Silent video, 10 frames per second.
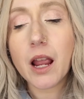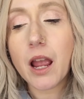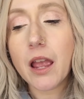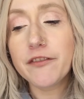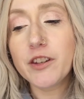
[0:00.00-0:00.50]

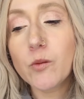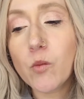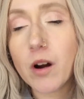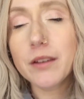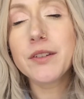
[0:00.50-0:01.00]
if you
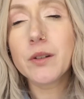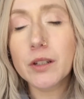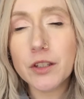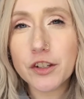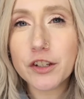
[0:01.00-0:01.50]
want to
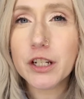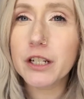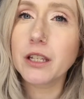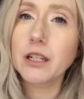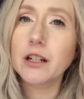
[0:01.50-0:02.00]
ensure
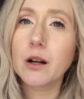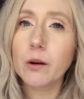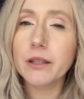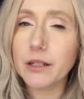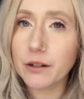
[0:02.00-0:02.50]
that you're
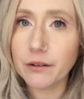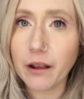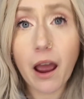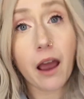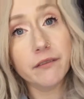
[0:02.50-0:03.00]
going to go to
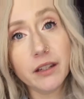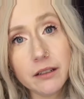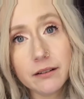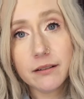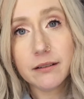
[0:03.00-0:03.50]

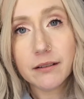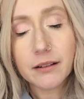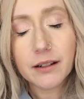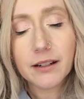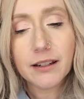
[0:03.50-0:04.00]
heaven
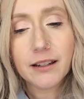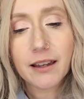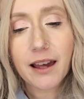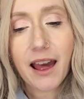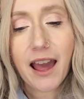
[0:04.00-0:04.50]

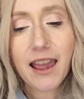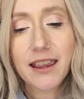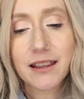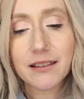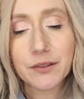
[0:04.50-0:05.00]

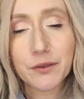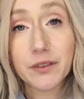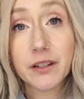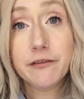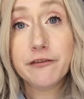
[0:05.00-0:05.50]
and
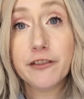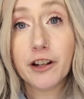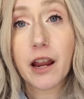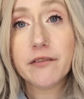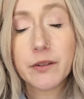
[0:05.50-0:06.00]
live
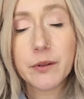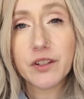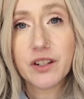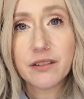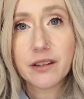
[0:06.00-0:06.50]
forever with
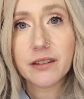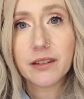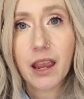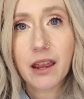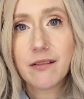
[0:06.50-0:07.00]
Jesus
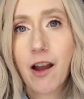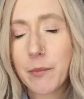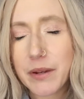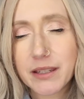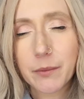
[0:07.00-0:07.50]
and
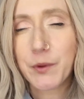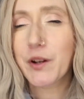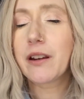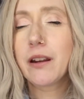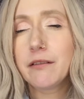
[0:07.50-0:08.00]
not be
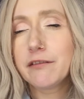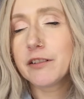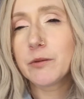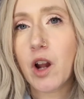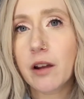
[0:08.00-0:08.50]
separated
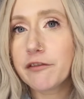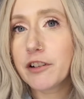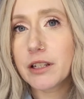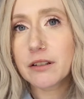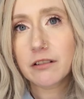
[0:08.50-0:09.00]
from God for
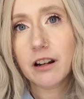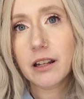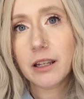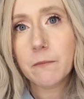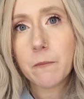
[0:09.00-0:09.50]
eternity,